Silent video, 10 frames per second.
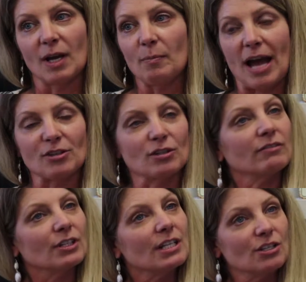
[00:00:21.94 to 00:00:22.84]
a
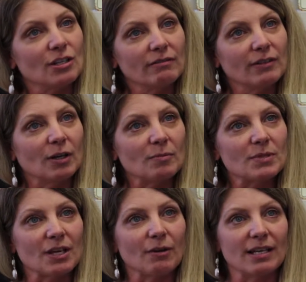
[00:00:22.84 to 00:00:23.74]
passion for teaching film.
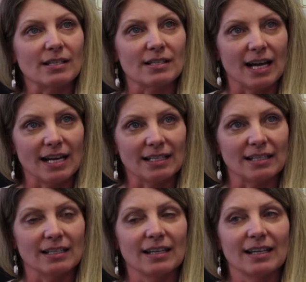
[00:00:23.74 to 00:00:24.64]
So I
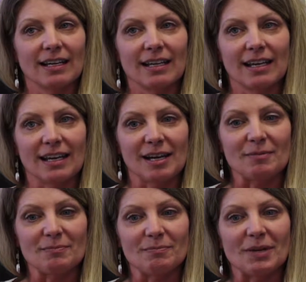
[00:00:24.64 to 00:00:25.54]
decided
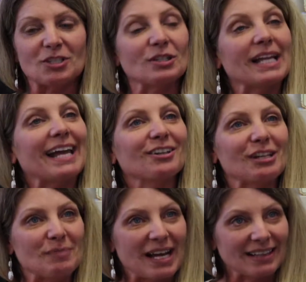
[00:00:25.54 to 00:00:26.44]
much later
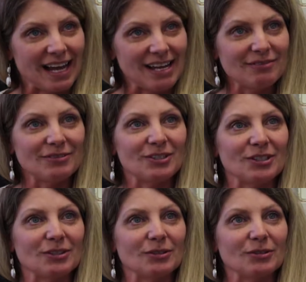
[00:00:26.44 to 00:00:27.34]
in my life
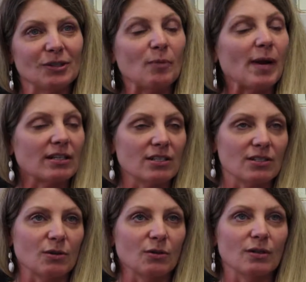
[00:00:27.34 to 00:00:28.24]
to go back to
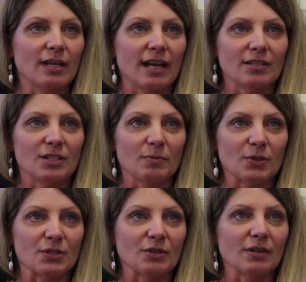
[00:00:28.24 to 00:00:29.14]
school and to
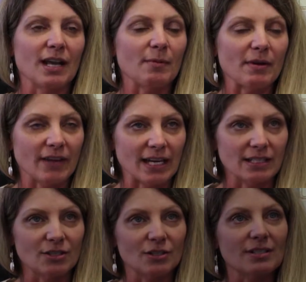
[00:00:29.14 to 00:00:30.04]
pursue an MFA
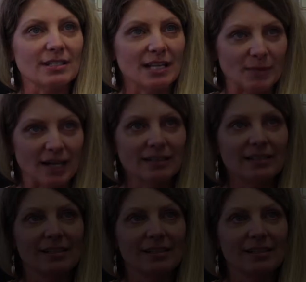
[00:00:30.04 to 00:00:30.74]
in digital cinema.